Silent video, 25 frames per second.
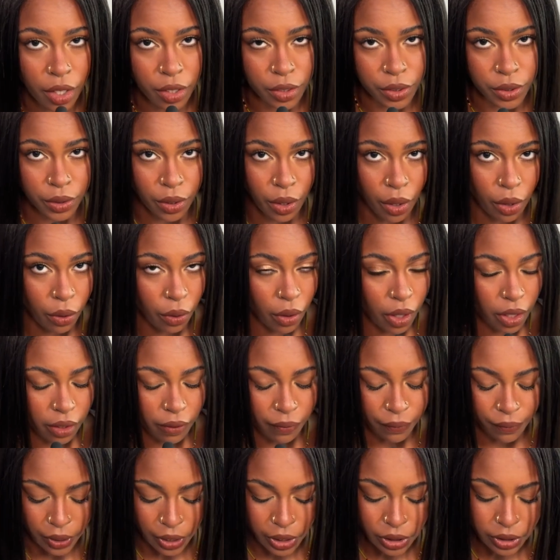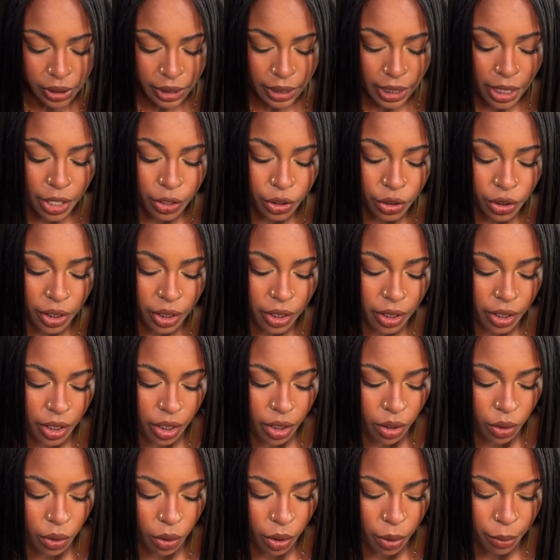So the first thing I started
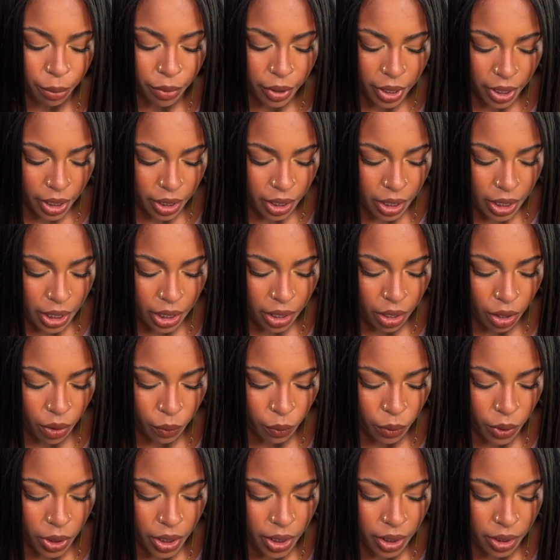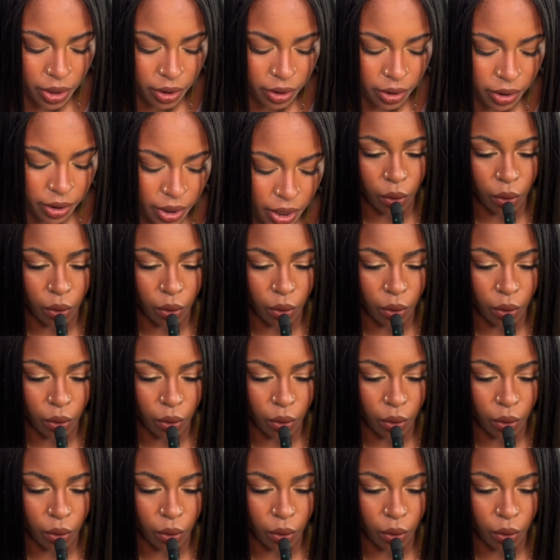incorporating was